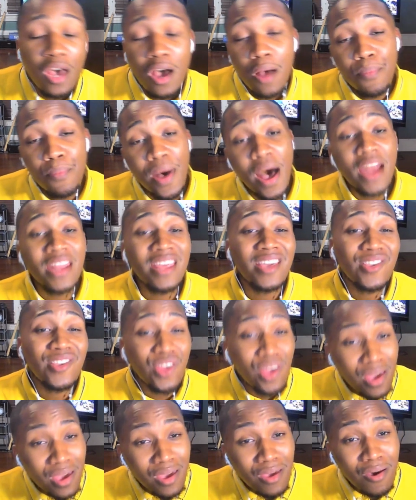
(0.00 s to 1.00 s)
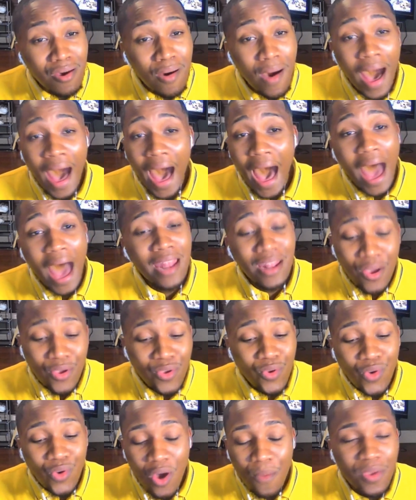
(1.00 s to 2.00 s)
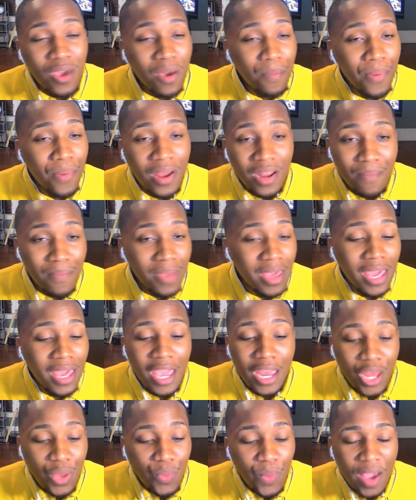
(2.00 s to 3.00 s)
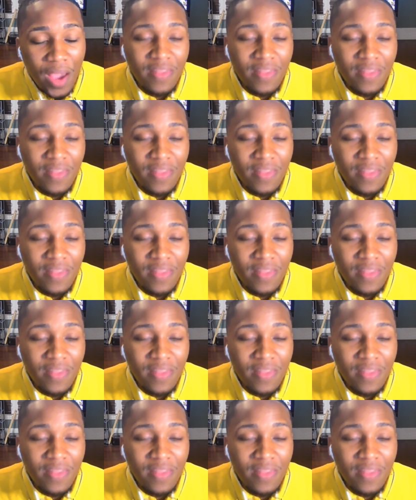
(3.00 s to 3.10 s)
Bunny Jill, I know you're going to be up under me anyway,